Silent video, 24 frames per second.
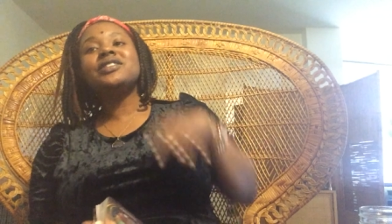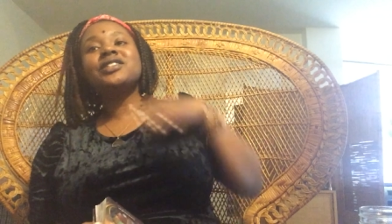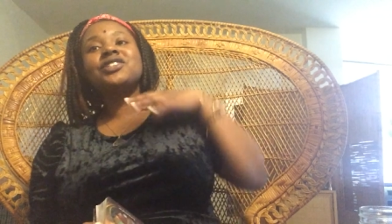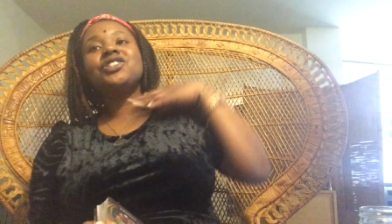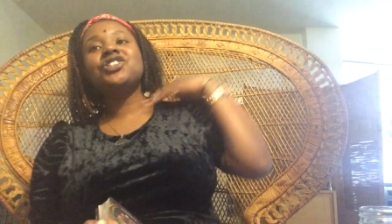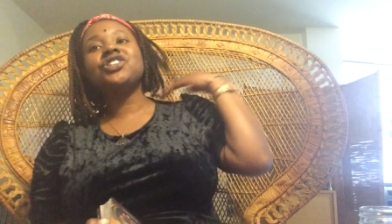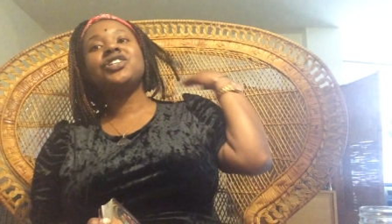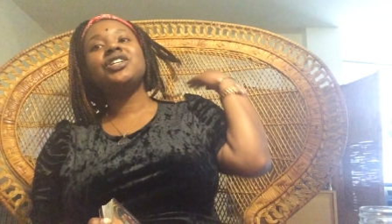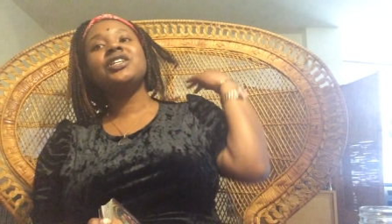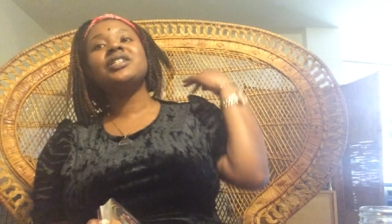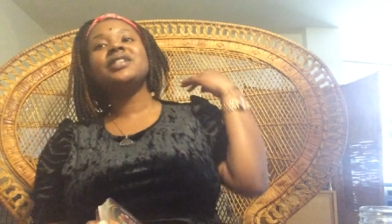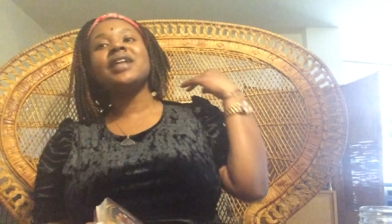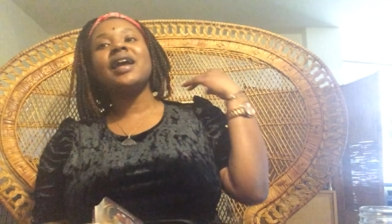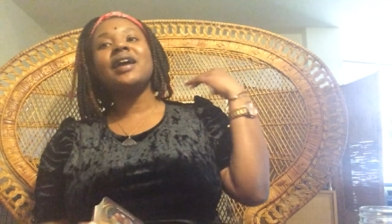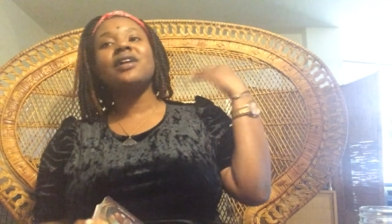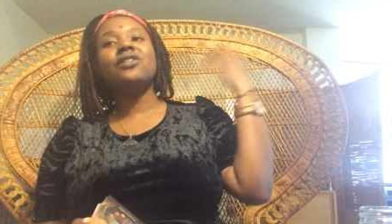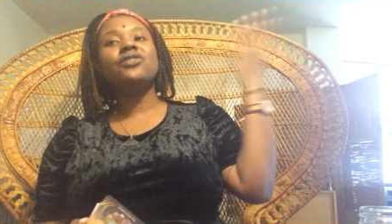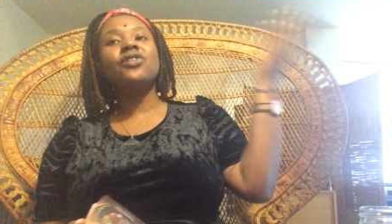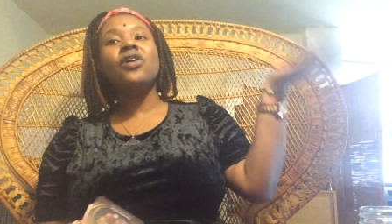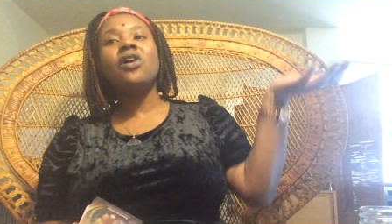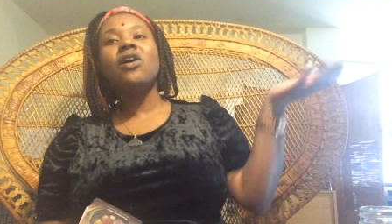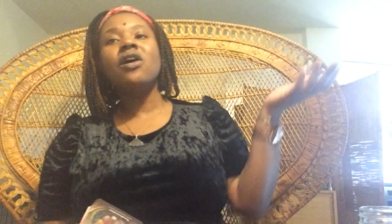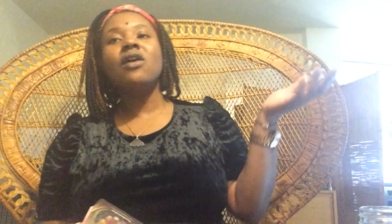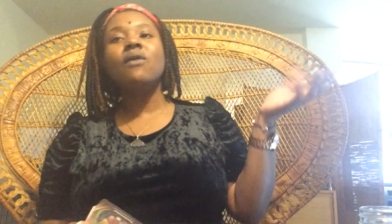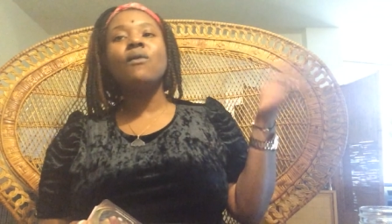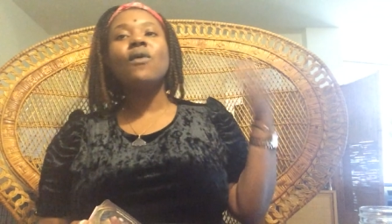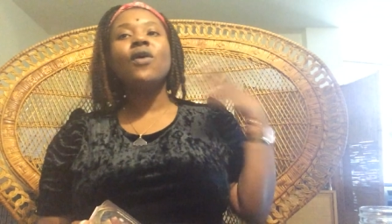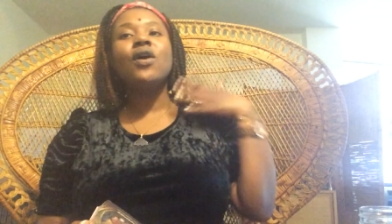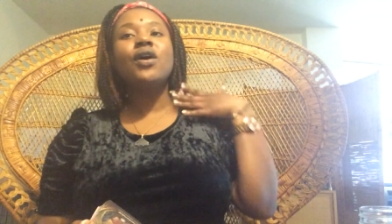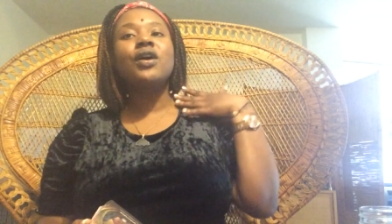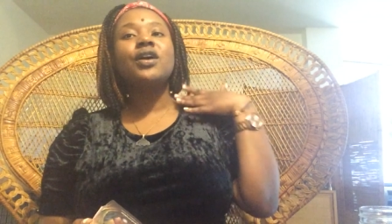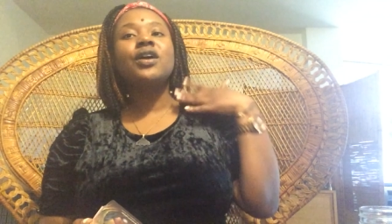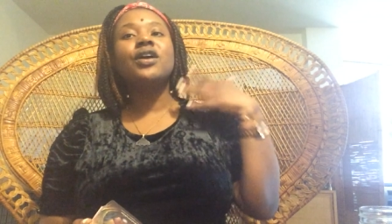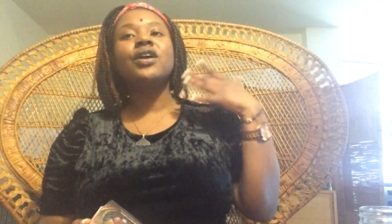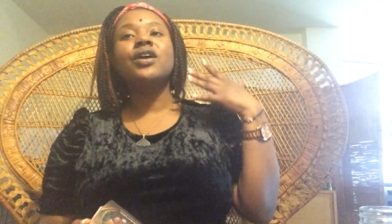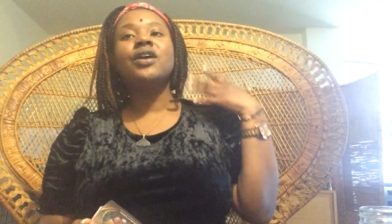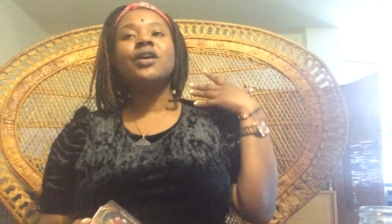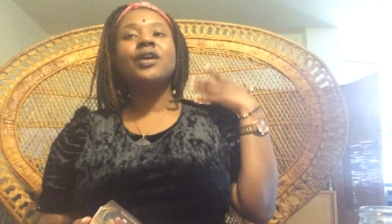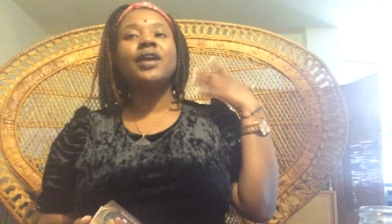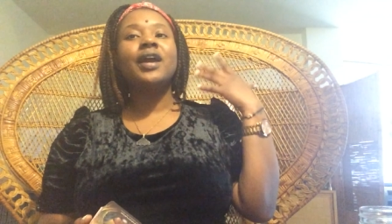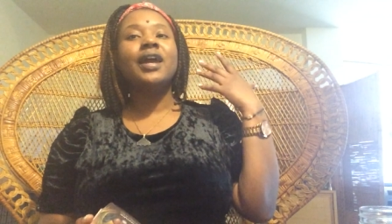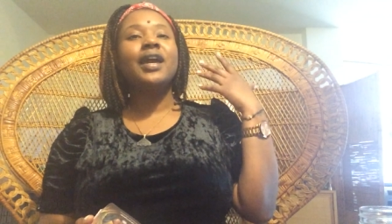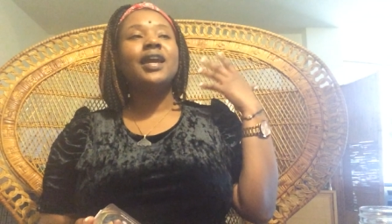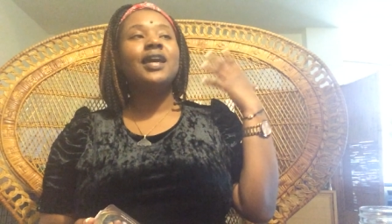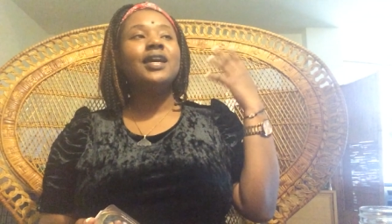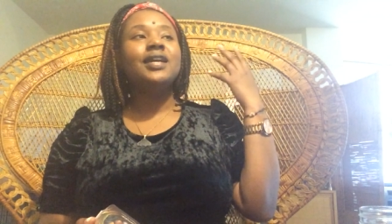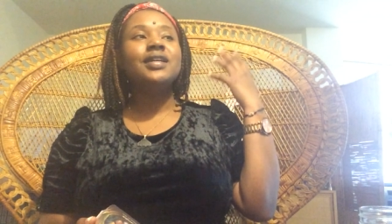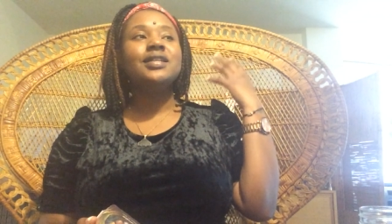and she's like a dog walker,
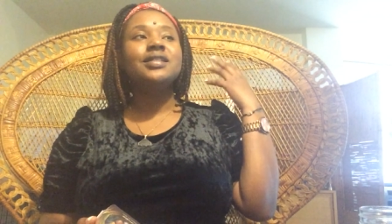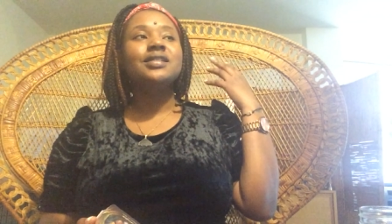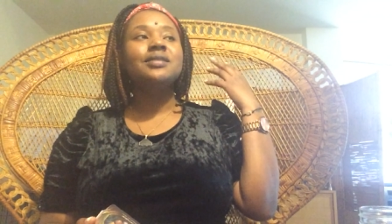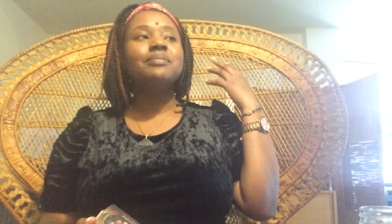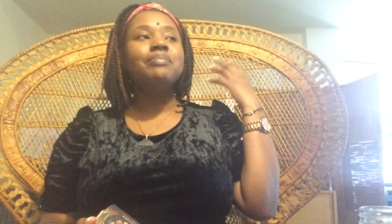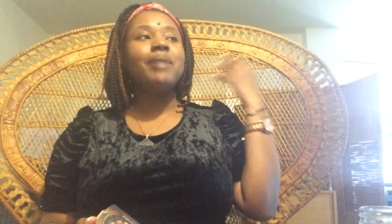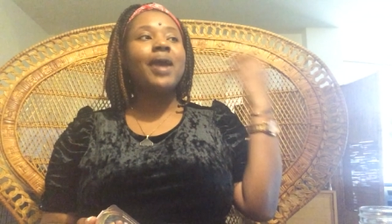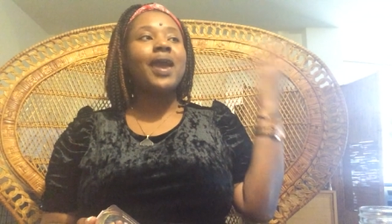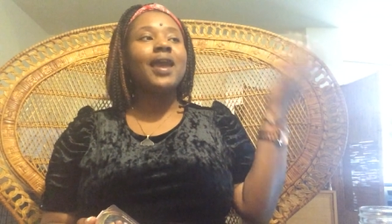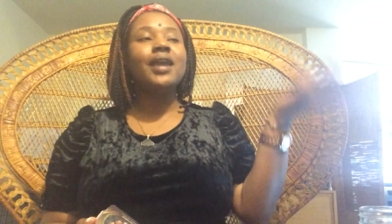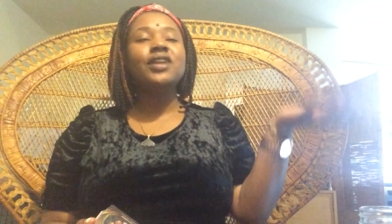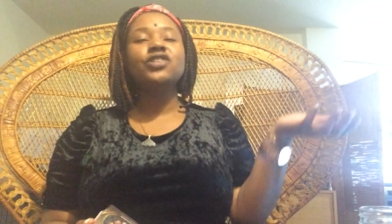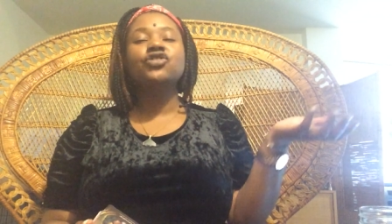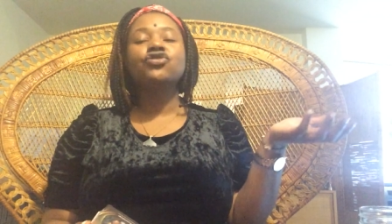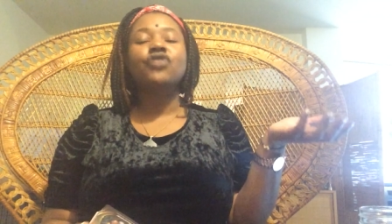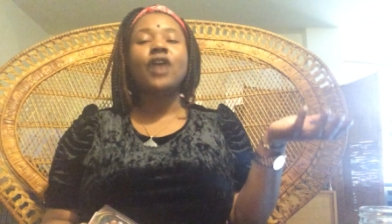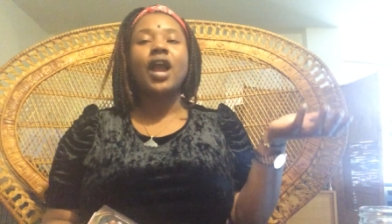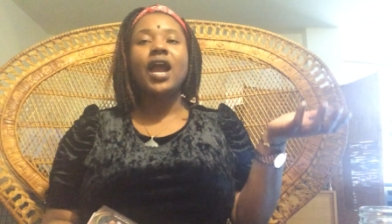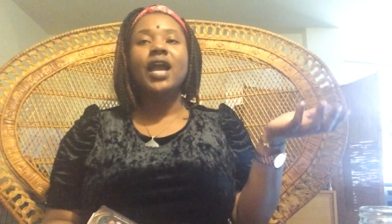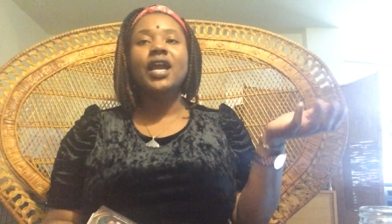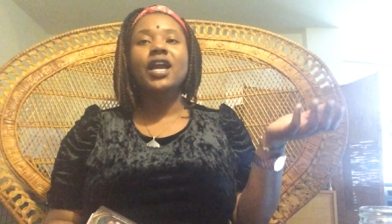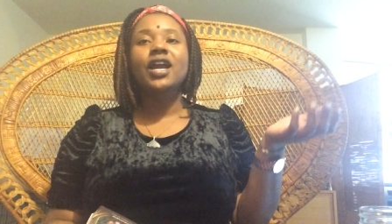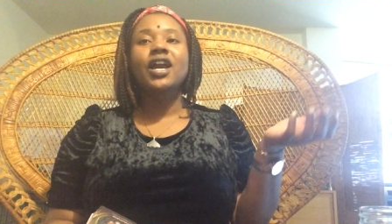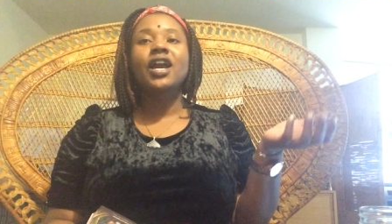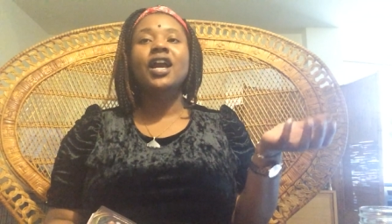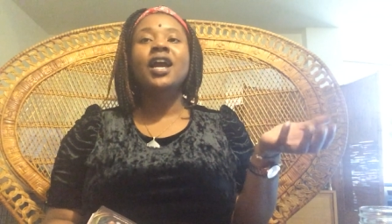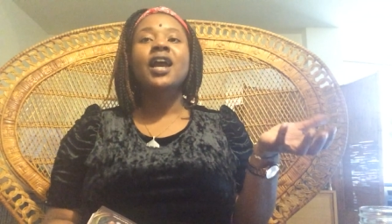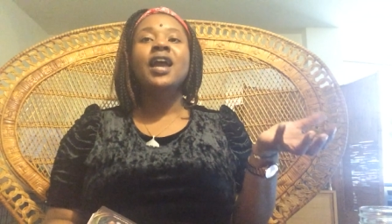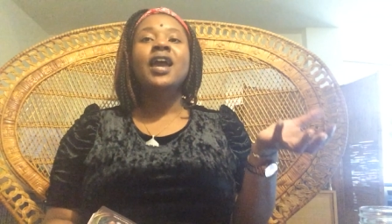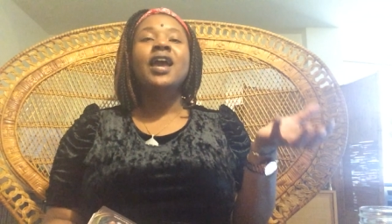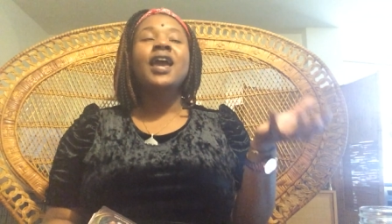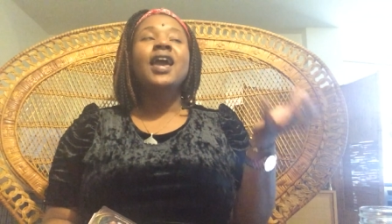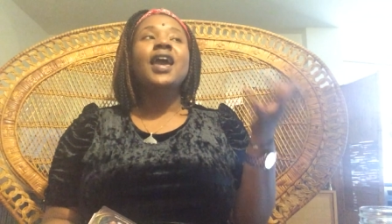and he's a paint dryer,